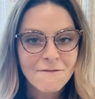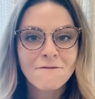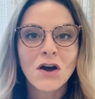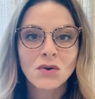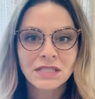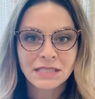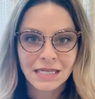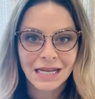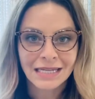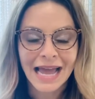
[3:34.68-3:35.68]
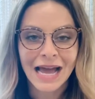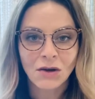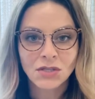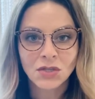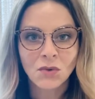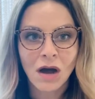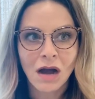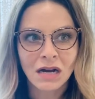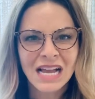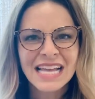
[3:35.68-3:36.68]
focusing on how you
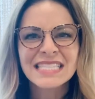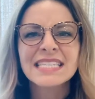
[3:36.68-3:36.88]
are